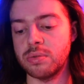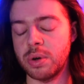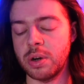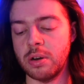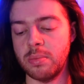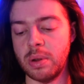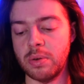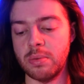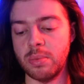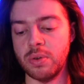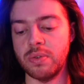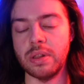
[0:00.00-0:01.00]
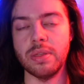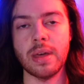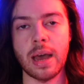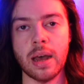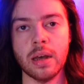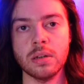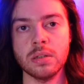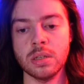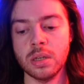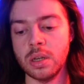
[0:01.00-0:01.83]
we're going to be removing that